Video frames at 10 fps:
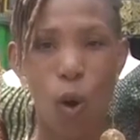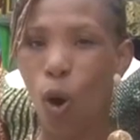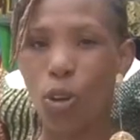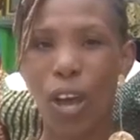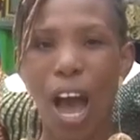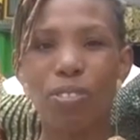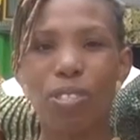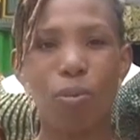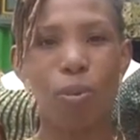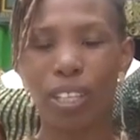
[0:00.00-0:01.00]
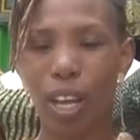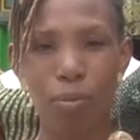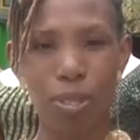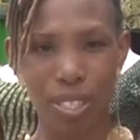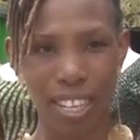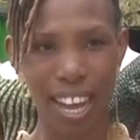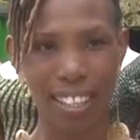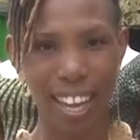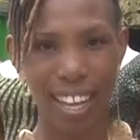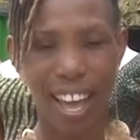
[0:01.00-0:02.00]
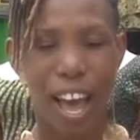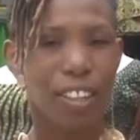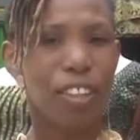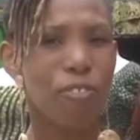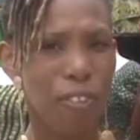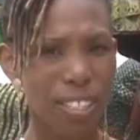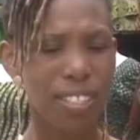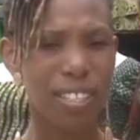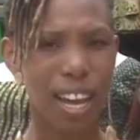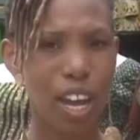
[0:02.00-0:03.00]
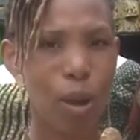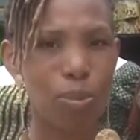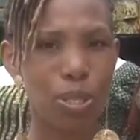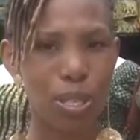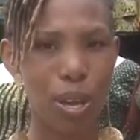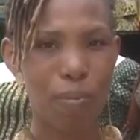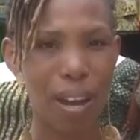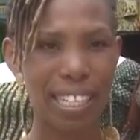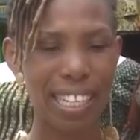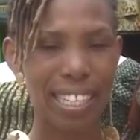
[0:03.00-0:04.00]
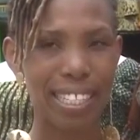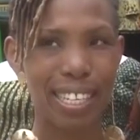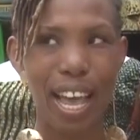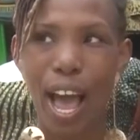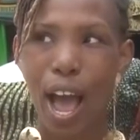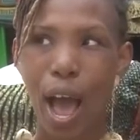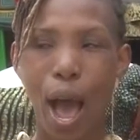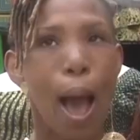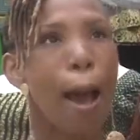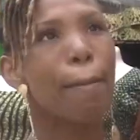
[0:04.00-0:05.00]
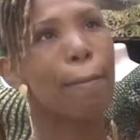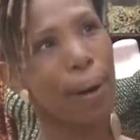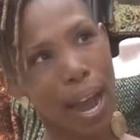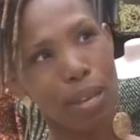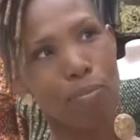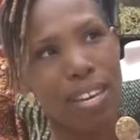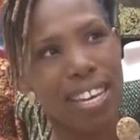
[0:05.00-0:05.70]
or you have someone coming to Ghana, the first thing that comes to your mind is, buy me